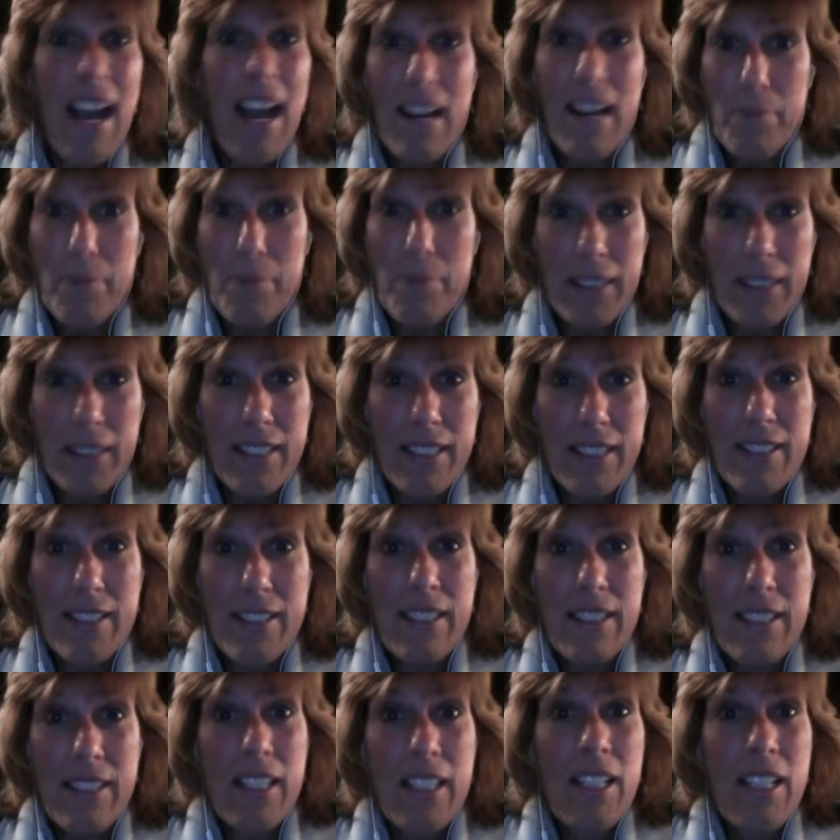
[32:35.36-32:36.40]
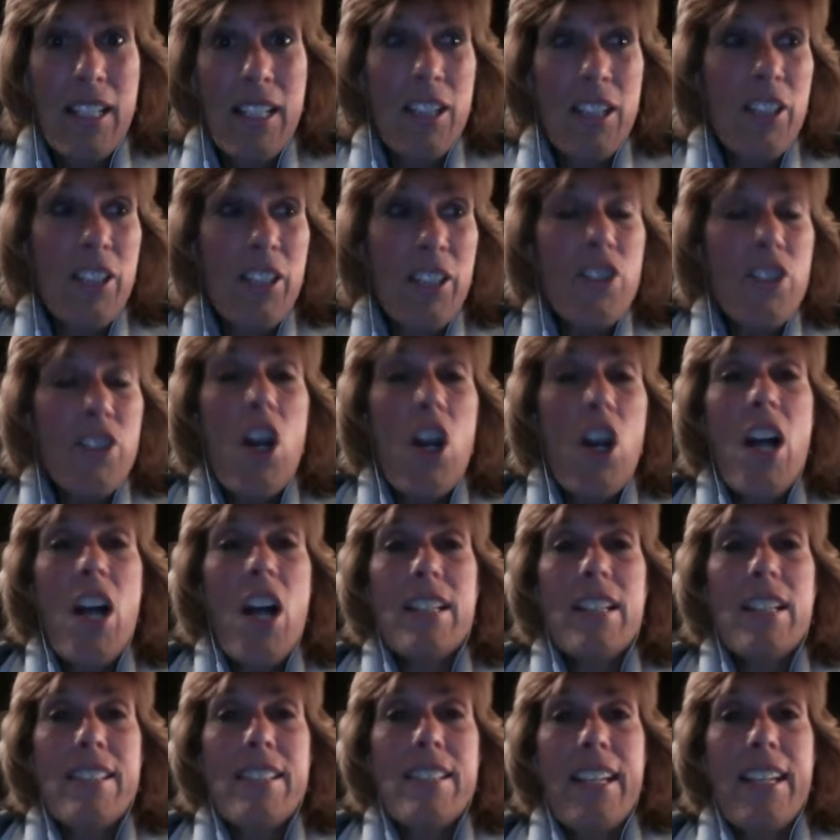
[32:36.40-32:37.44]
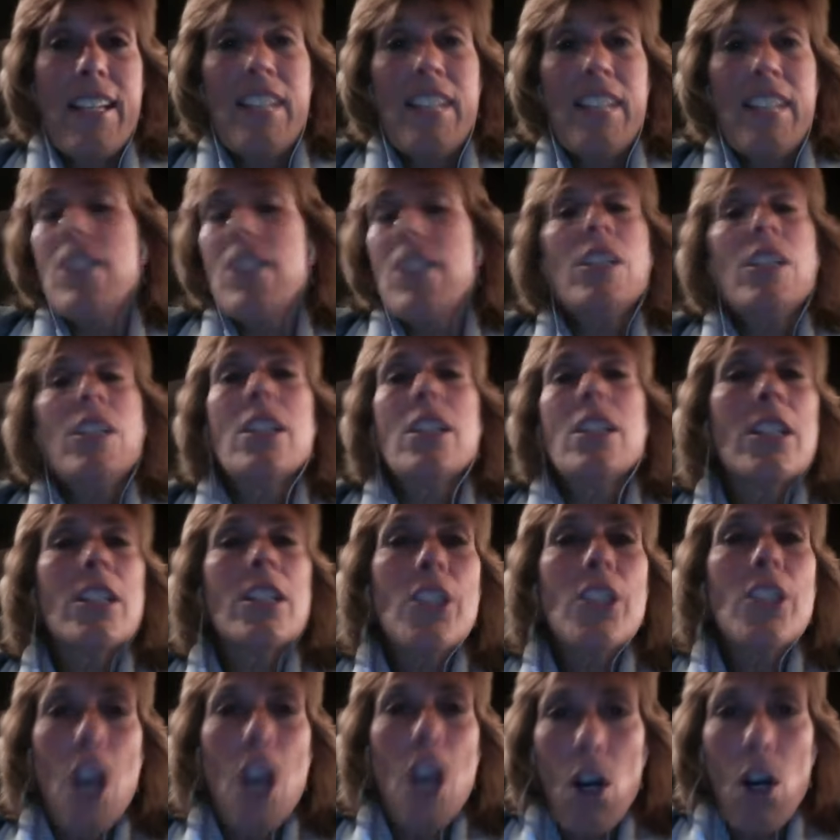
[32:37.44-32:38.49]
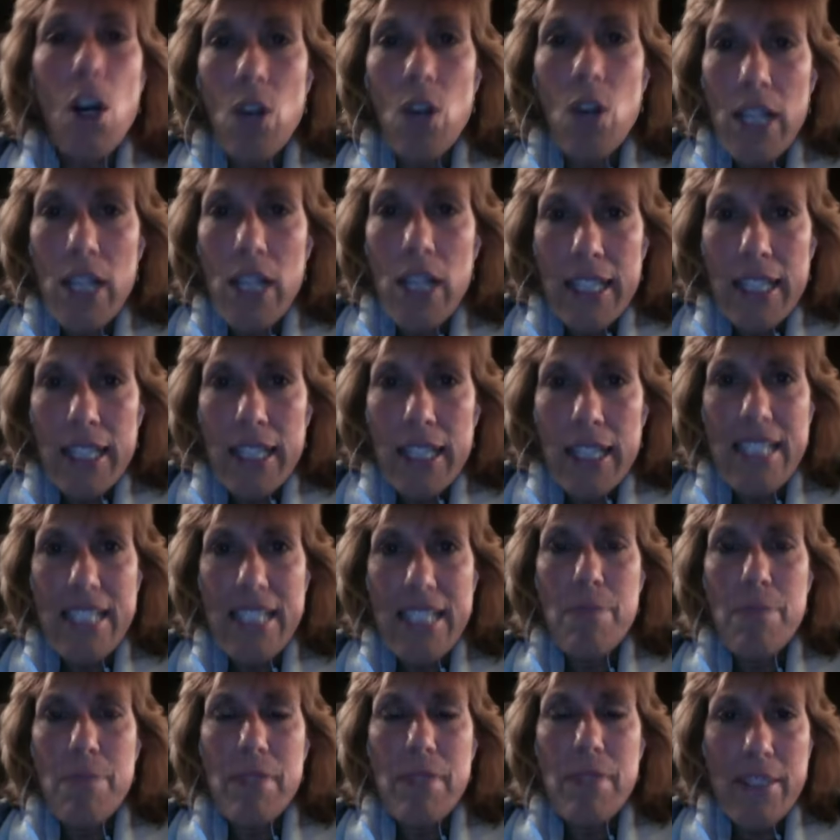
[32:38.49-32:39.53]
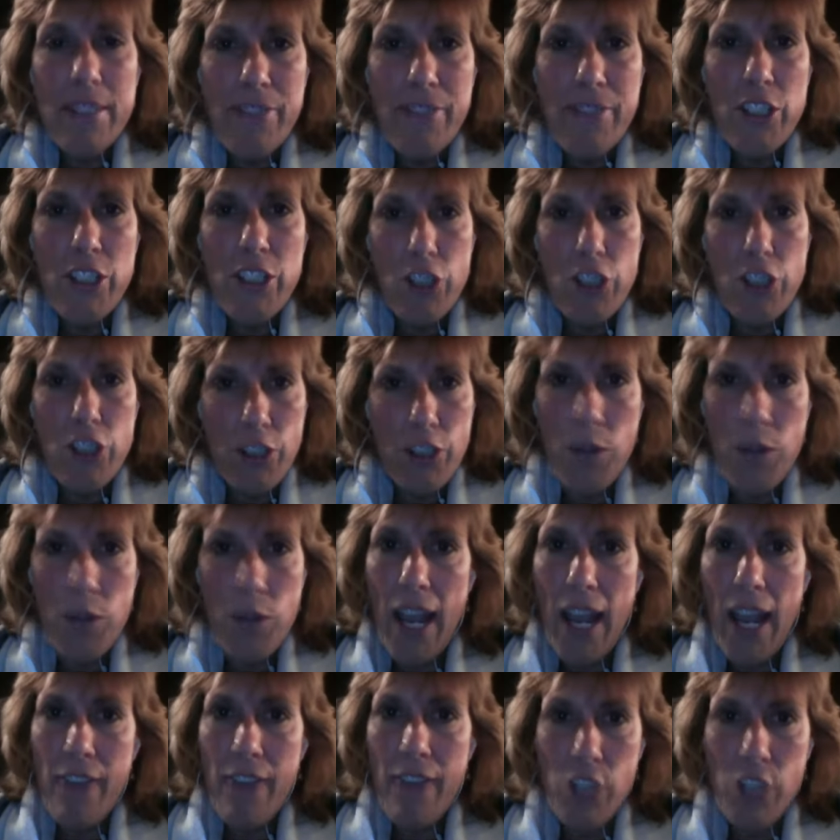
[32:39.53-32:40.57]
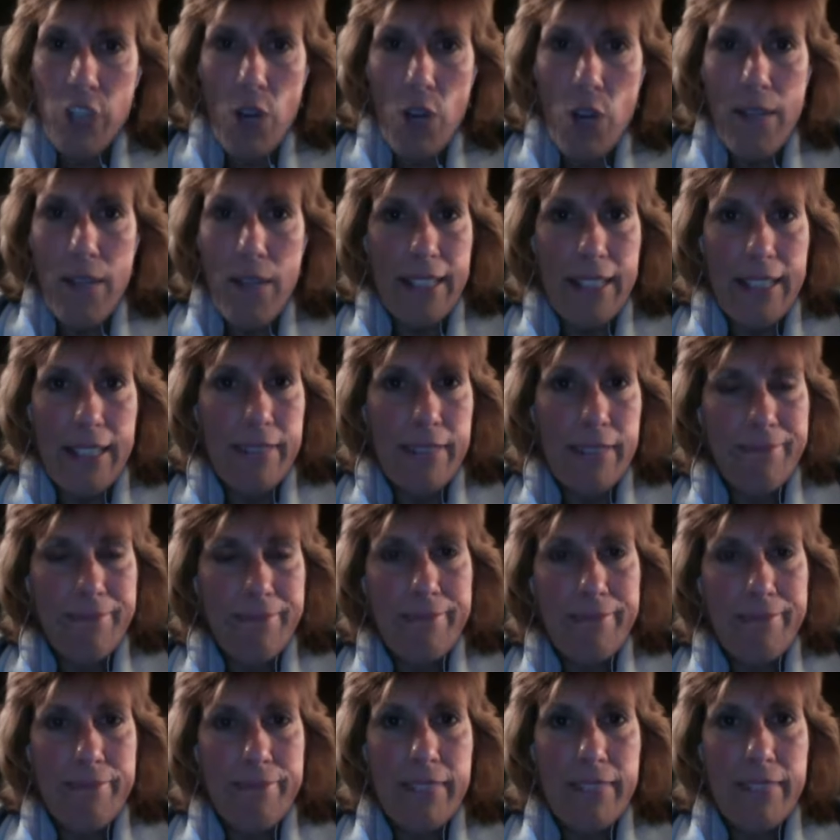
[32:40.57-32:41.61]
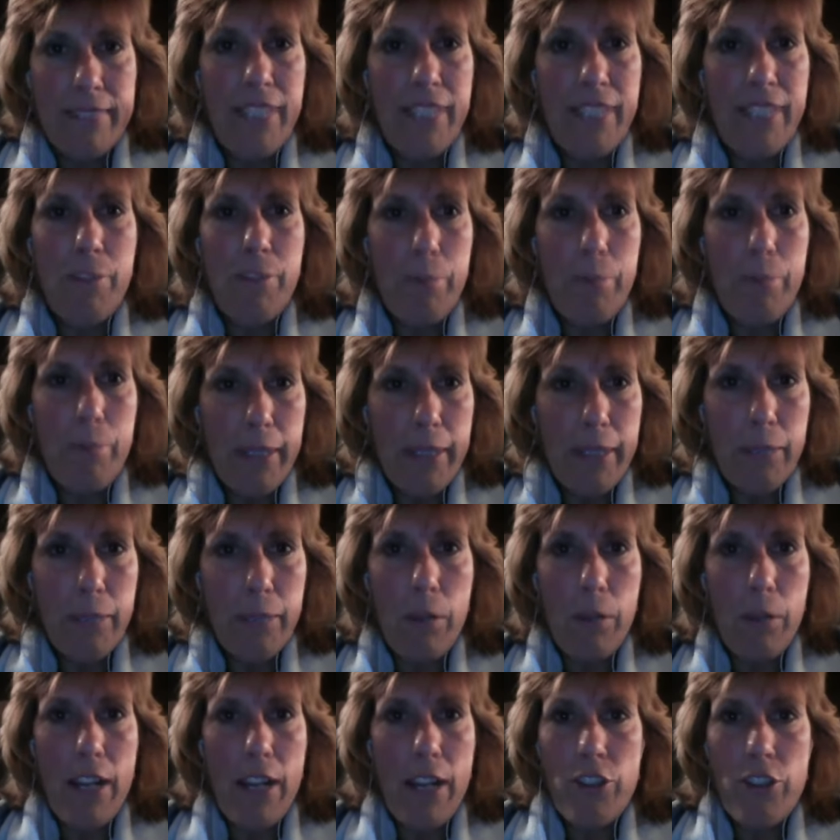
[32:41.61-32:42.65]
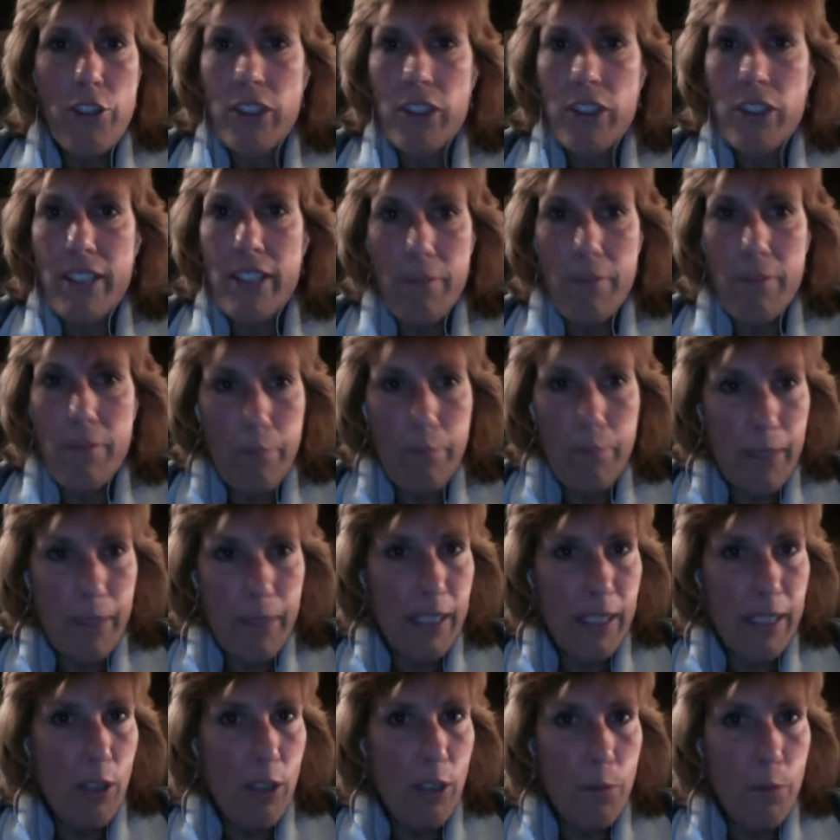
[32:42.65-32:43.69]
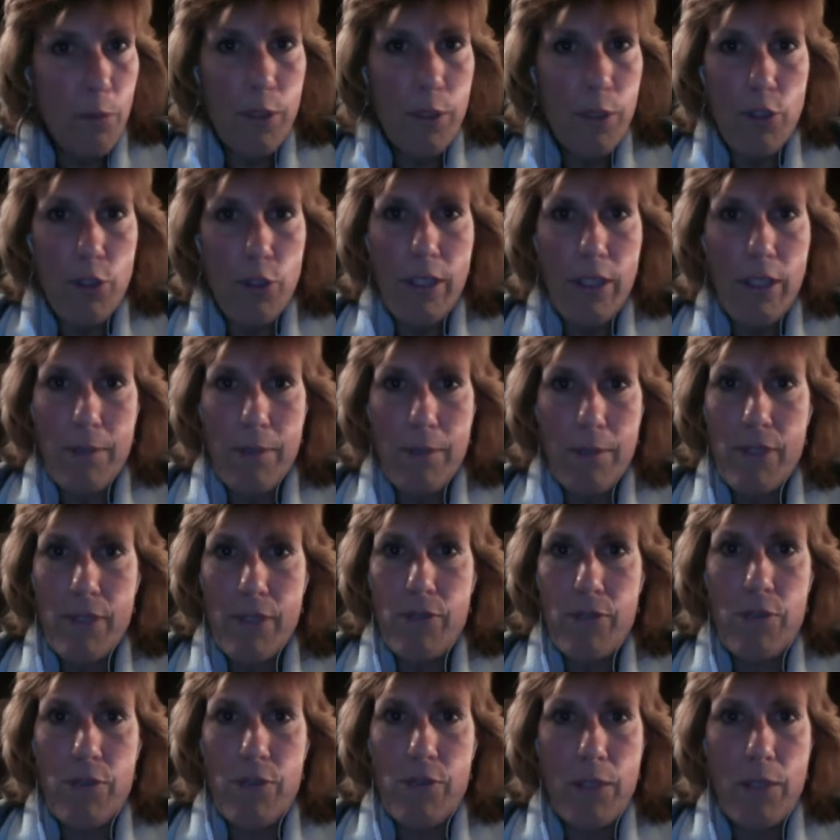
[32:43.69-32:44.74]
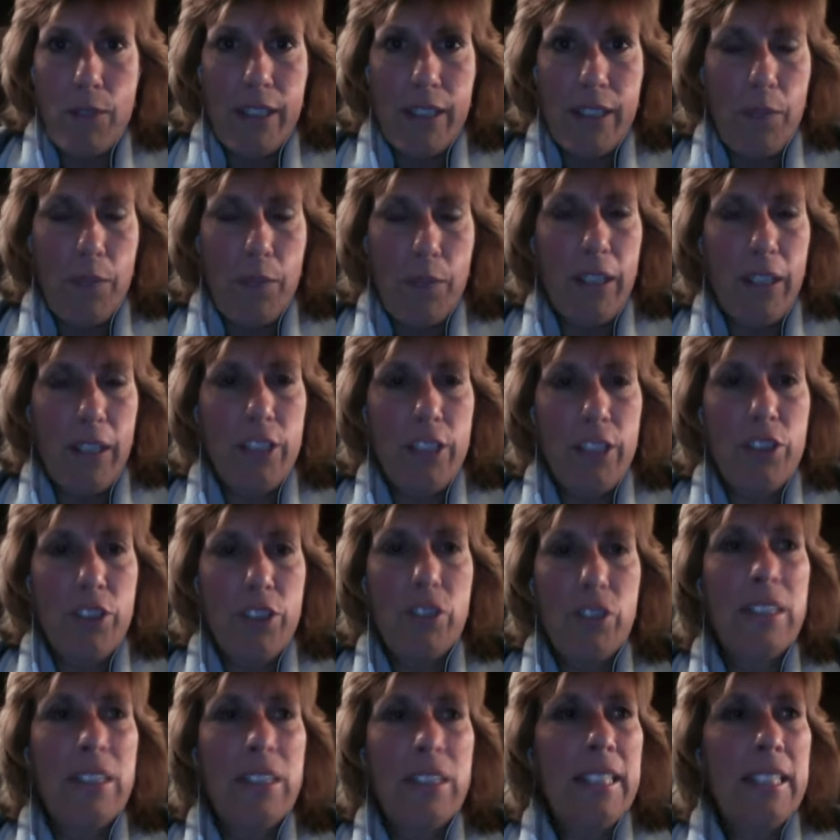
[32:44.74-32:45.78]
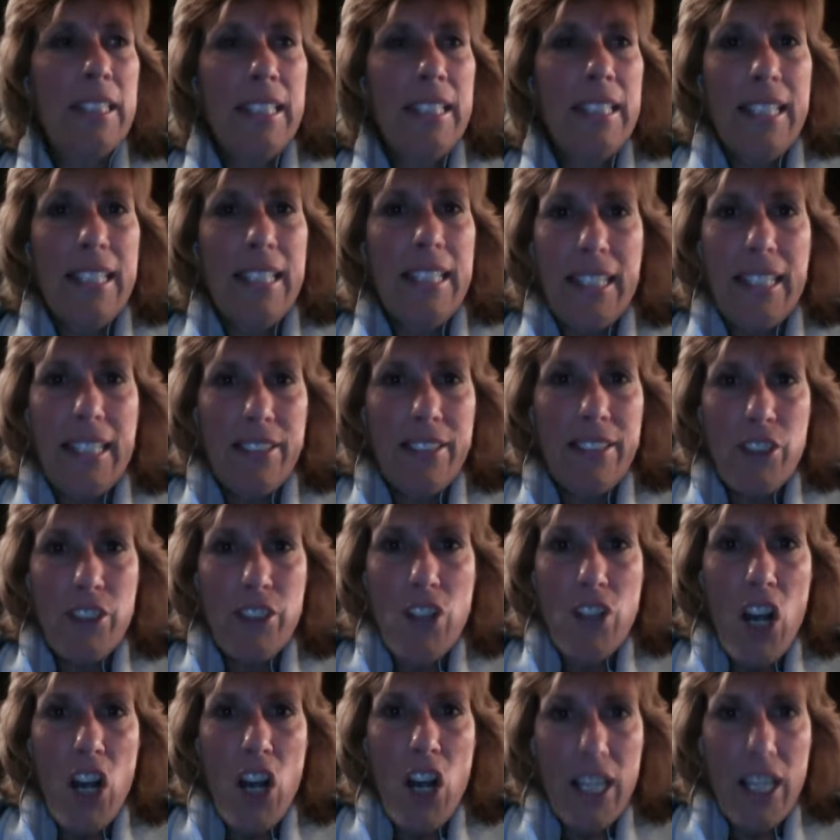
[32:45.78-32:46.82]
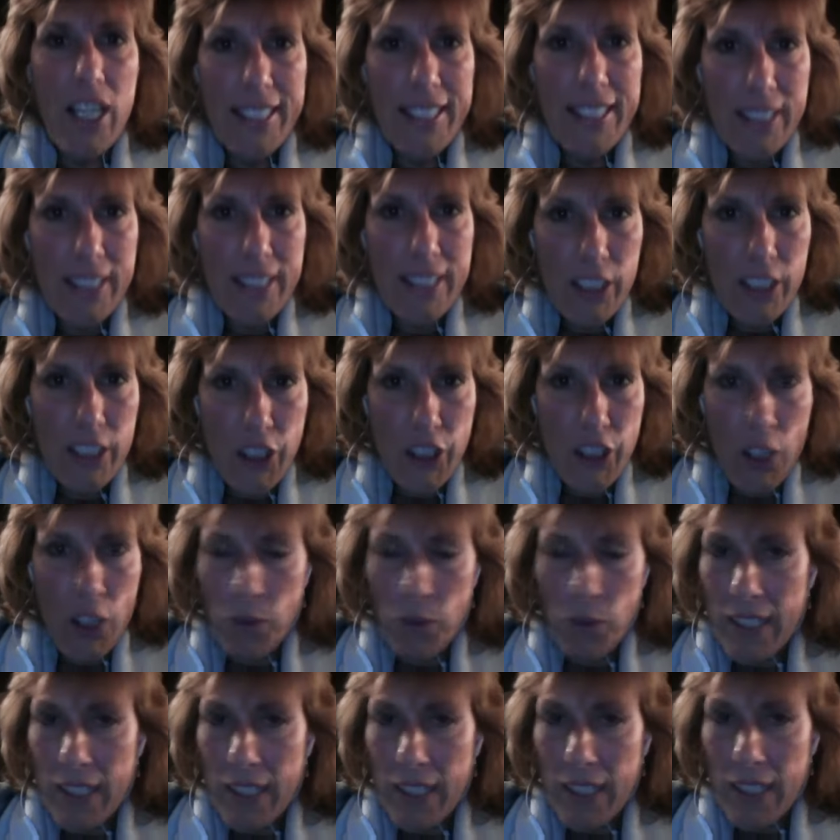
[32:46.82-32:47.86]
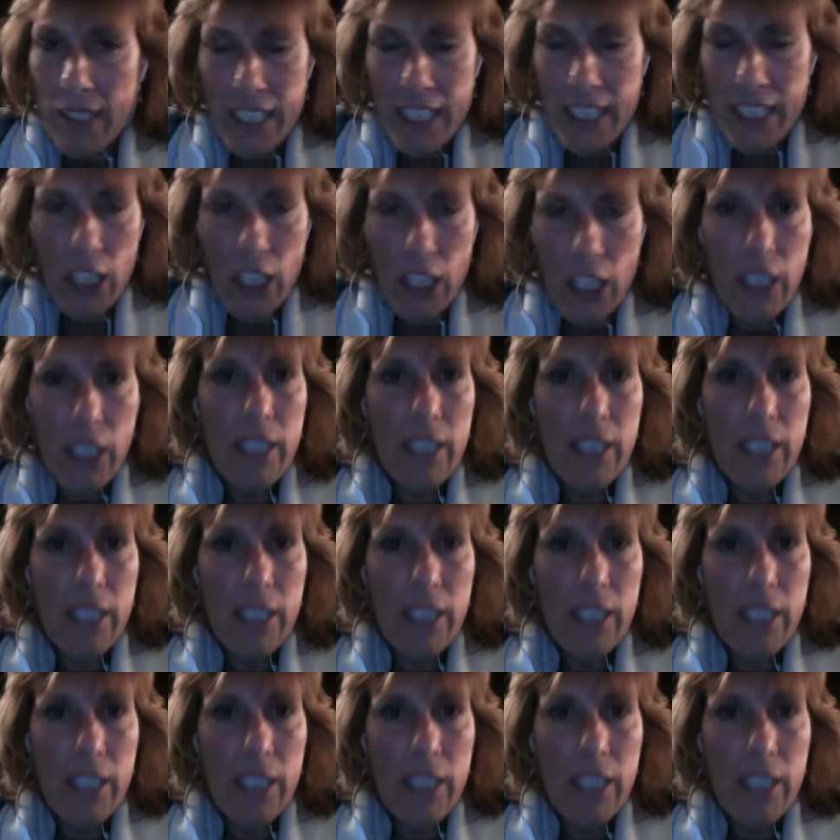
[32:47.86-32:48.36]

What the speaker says: because there's Hawk saying, keep the vision you have going. They have a big project. They have big hopes and dreams, what they want to do. Yeah. And there's Hawk, right there.